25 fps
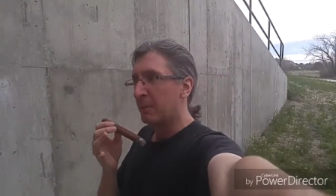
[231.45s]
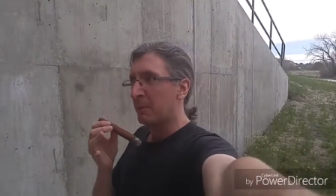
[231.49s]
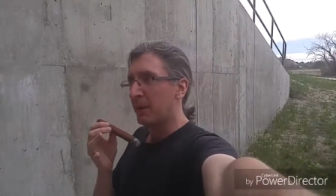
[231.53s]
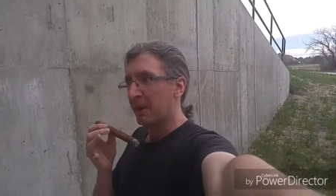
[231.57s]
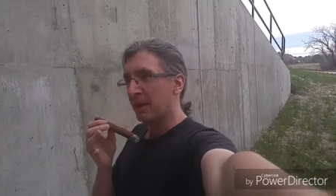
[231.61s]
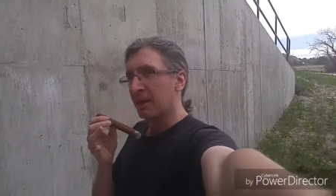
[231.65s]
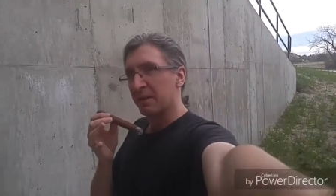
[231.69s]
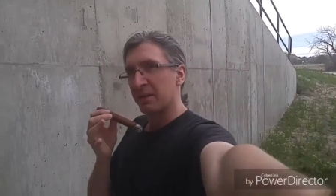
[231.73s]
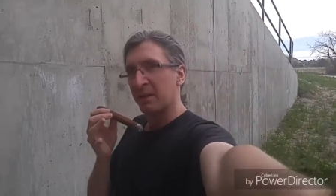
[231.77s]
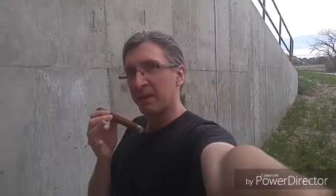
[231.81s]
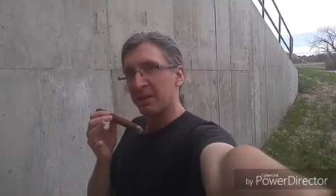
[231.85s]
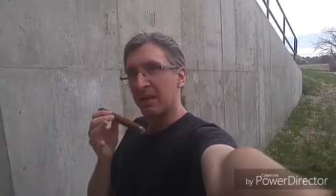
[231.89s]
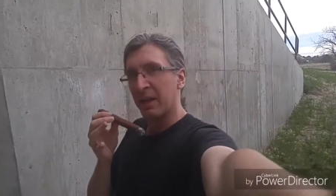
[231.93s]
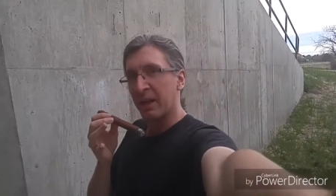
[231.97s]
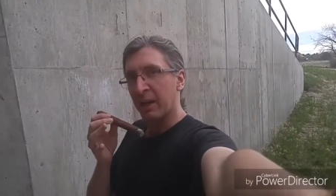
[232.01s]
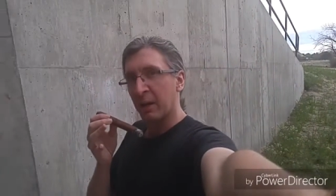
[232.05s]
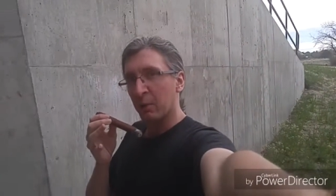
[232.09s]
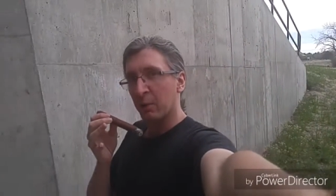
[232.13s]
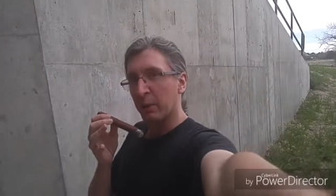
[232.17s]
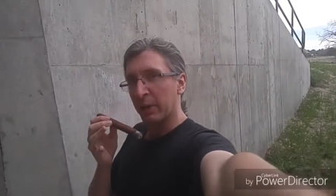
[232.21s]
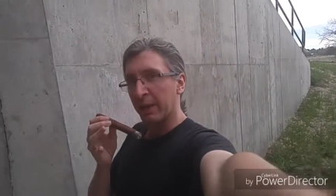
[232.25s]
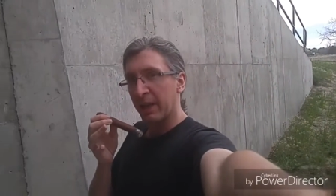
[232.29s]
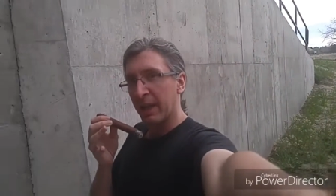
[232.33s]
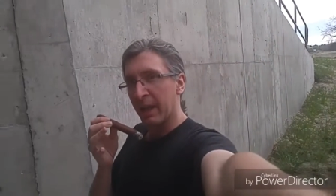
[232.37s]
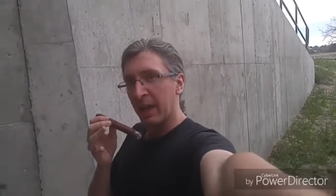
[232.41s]
because it's going to
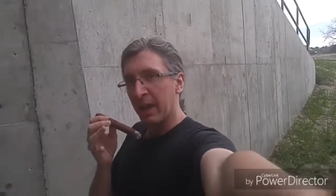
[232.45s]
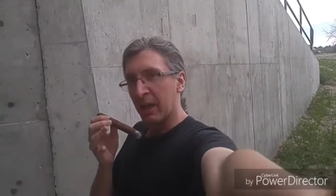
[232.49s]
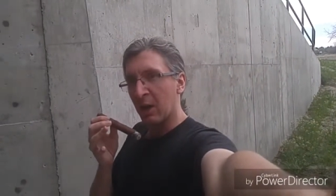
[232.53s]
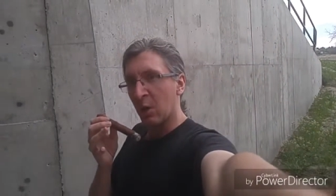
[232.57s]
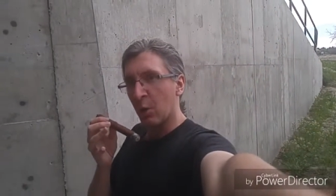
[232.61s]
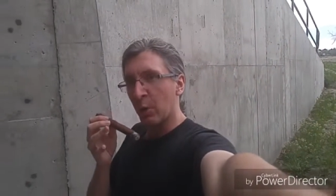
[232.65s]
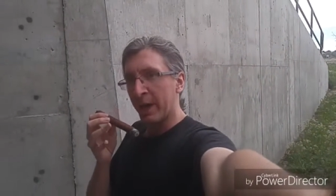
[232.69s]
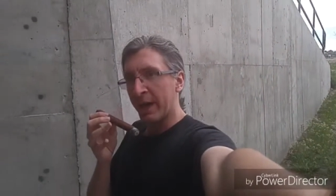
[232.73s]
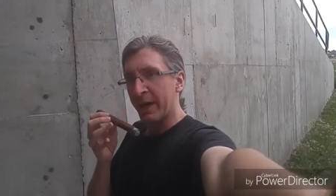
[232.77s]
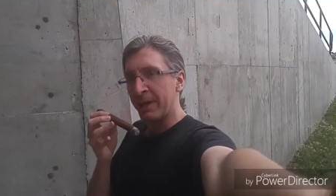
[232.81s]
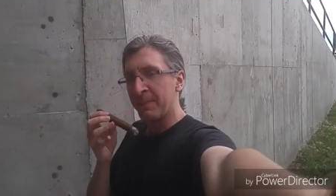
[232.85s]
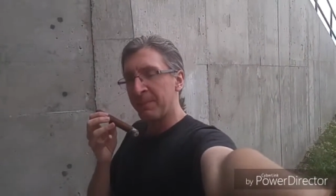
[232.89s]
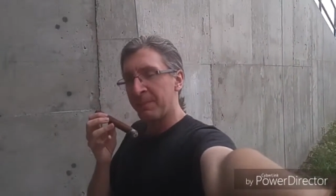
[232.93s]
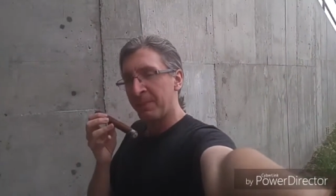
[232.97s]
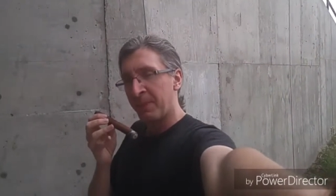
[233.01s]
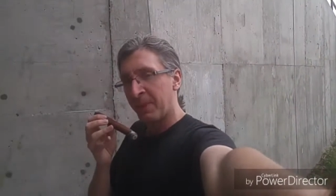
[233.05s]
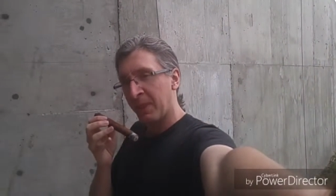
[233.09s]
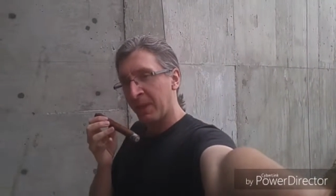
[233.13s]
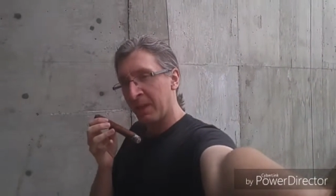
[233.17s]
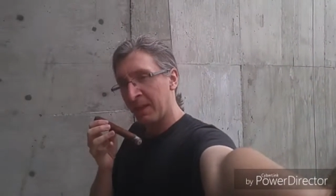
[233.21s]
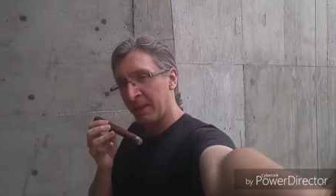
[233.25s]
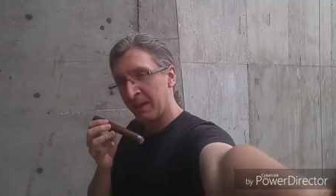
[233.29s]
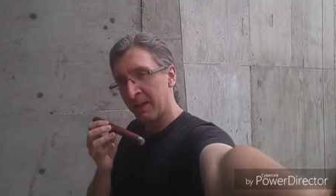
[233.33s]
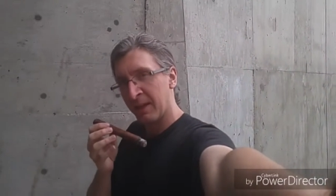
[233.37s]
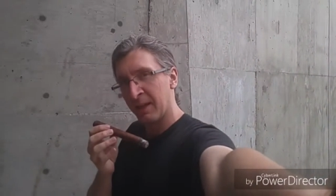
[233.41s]
get really echoey.
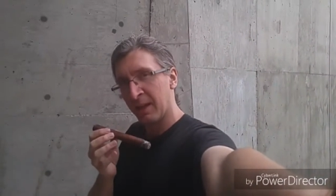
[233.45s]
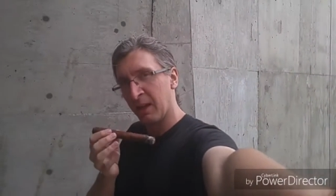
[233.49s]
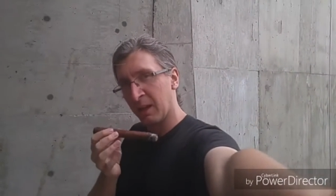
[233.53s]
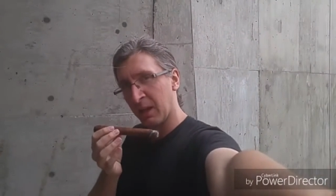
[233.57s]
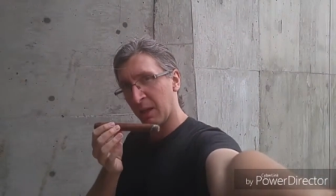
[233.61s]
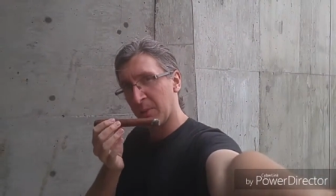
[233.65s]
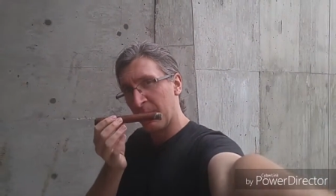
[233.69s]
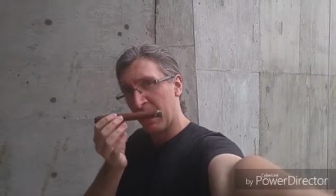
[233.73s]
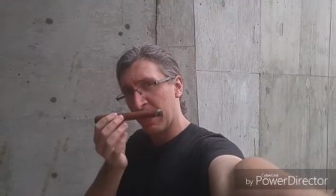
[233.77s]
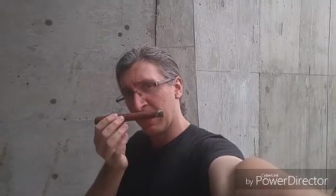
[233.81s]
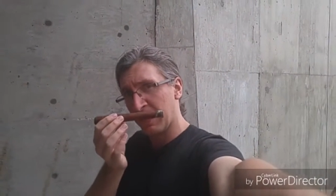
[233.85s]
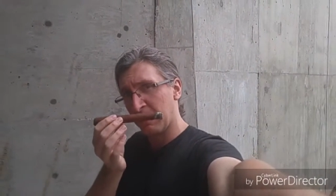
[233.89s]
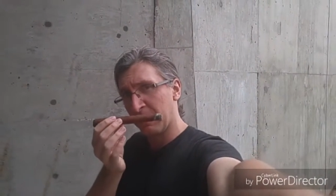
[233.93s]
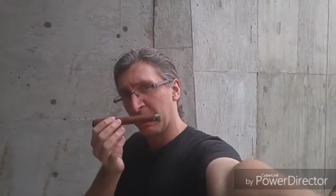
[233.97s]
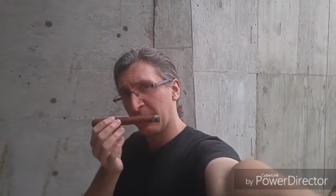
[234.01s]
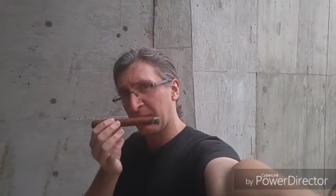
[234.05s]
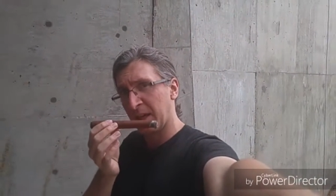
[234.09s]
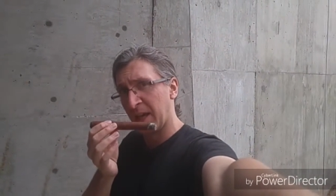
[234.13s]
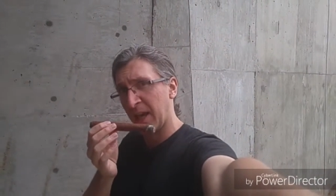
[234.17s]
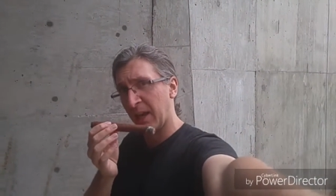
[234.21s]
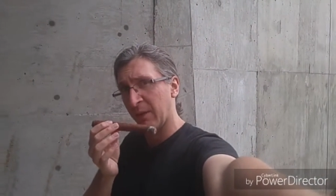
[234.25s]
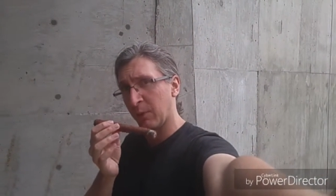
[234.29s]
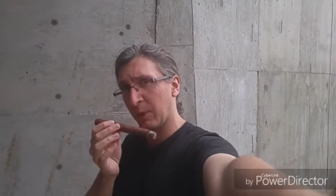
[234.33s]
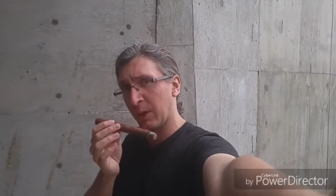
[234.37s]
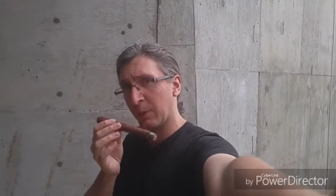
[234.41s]
I'll get back to you about
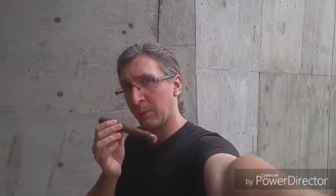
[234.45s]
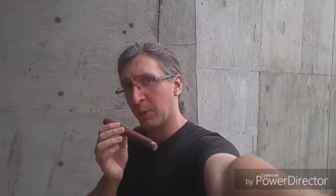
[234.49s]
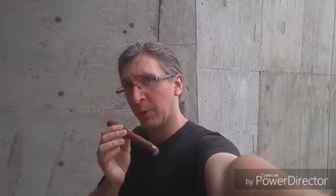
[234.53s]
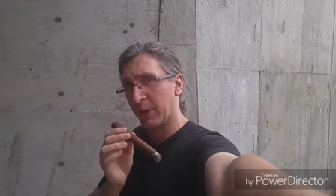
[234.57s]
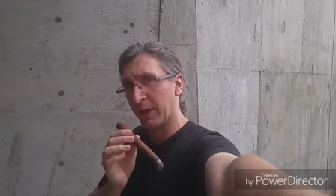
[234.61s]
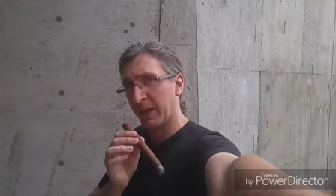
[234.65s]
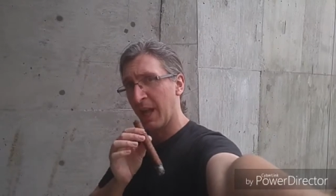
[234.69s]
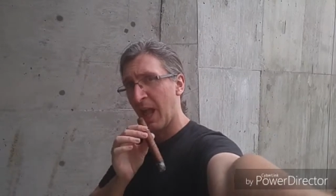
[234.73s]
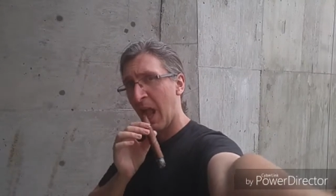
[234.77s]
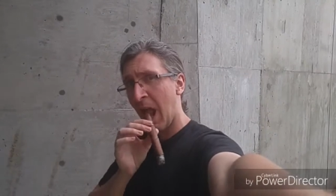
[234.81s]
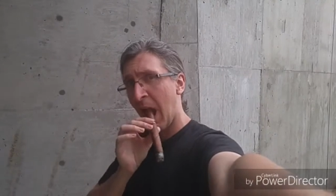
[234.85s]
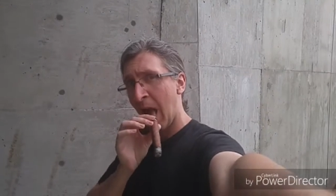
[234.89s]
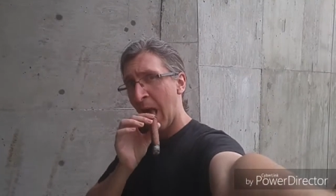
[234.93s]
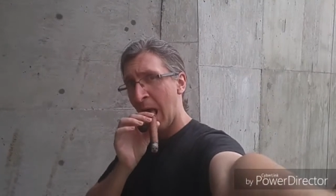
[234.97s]
the halfway point.